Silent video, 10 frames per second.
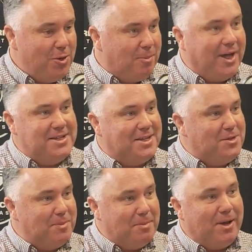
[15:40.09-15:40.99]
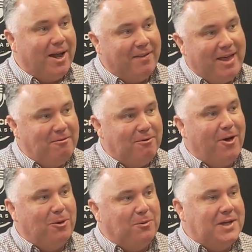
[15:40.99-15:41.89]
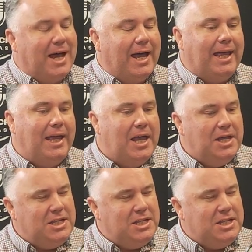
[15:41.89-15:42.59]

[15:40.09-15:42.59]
you played such a big part on that final day.